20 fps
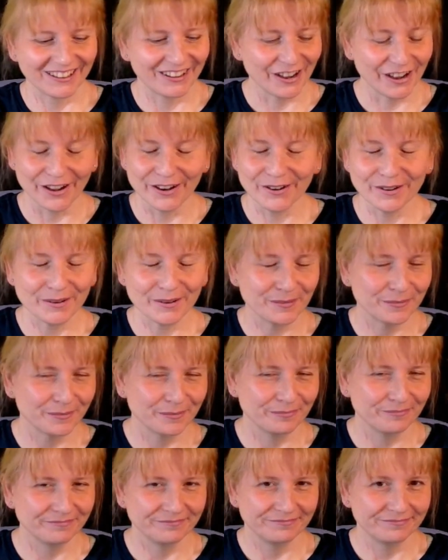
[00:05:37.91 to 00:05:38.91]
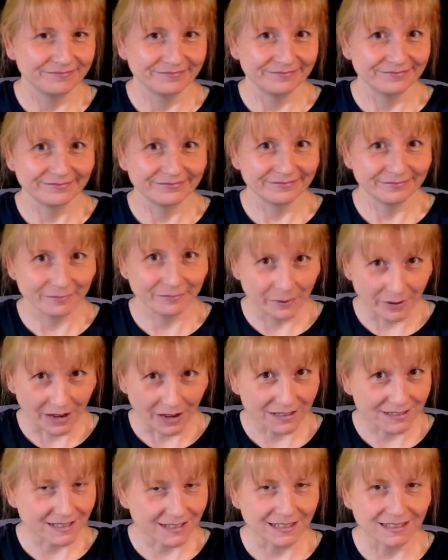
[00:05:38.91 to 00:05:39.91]

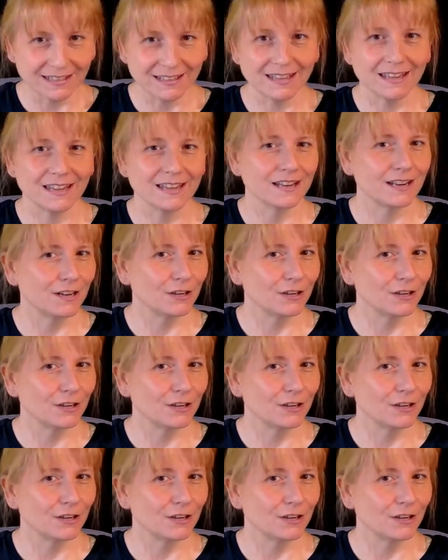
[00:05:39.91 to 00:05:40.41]
unboxing the kit.